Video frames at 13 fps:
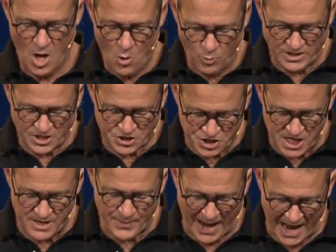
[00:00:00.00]
With the
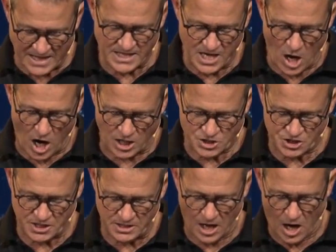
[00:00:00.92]
sheep and the
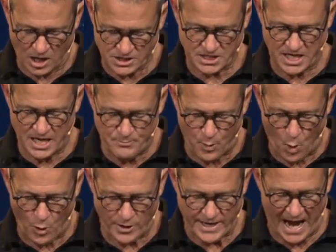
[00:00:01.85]
oxen, he
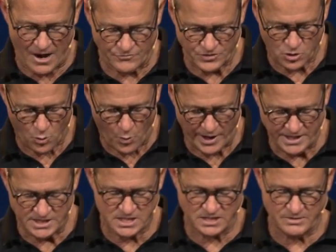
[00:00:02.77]
poured out the
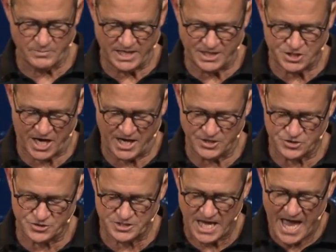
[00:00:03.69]
coins on the money
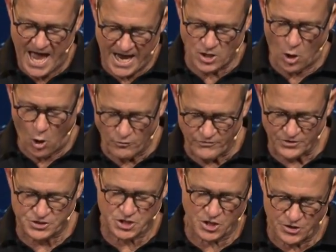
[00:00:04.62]
changers and
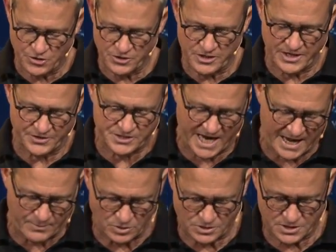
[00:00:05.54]
overturned their
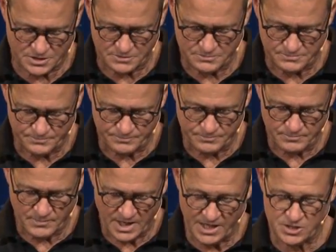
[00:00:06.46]
tables.
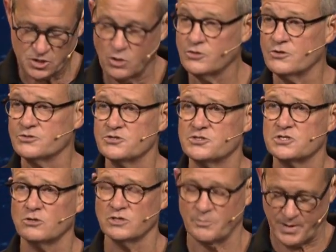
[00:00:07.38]
He told those who
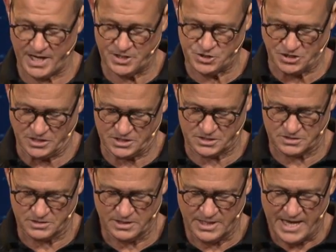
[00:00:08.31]
sold the pigeons,
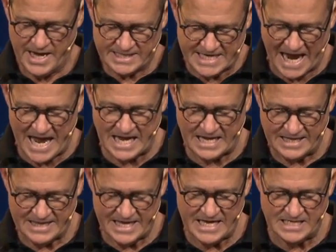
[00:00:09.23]

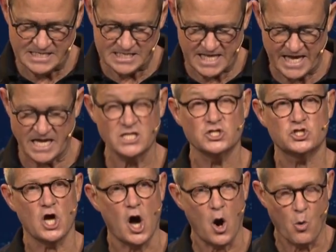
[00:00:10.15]
"Take these
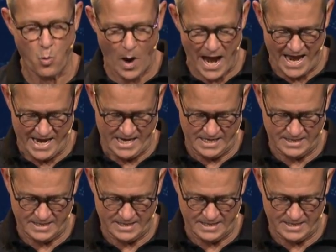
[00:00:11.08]
things away.